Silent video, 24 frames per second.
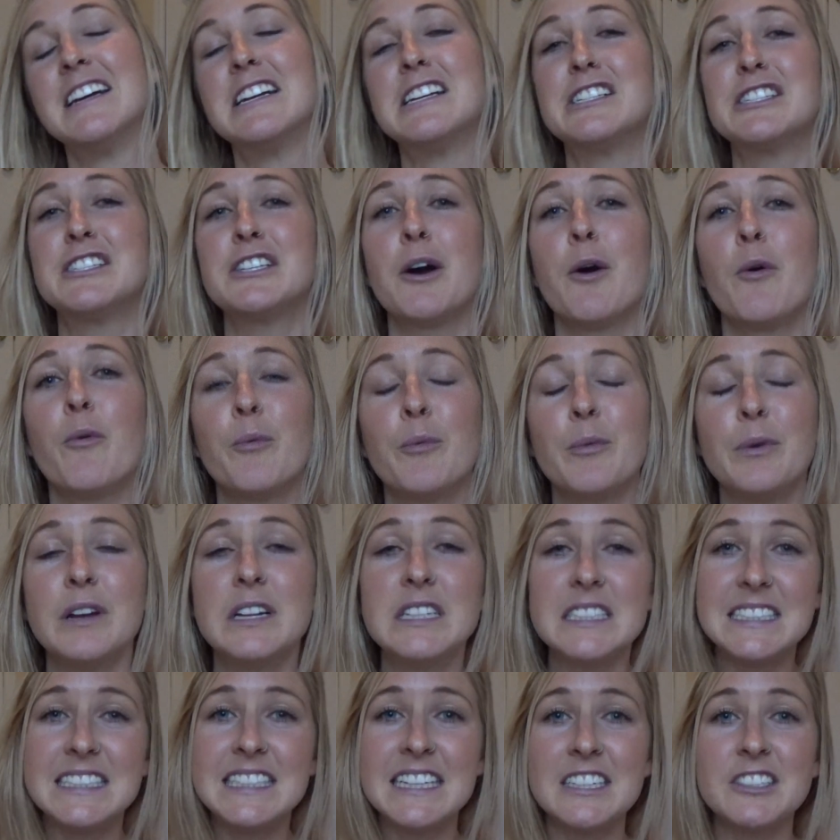So
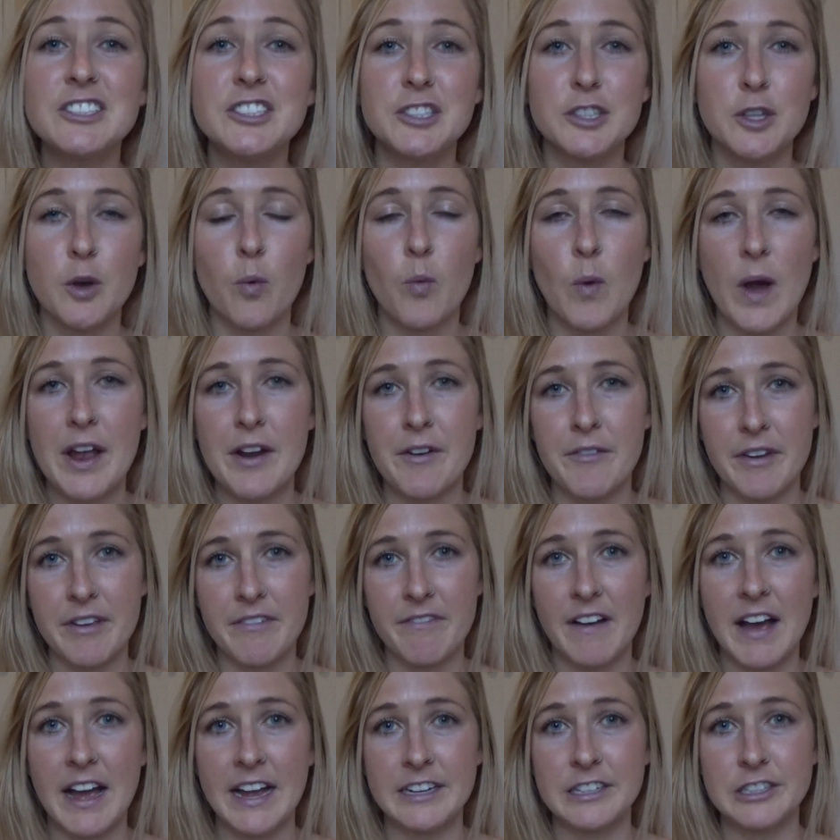ditch the white
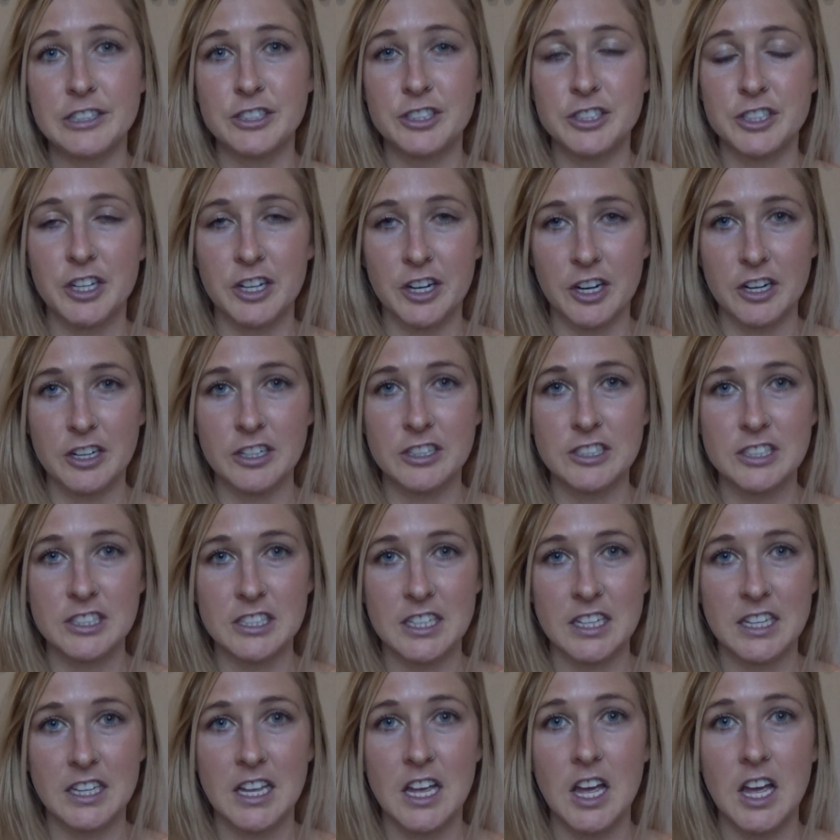refined sugars.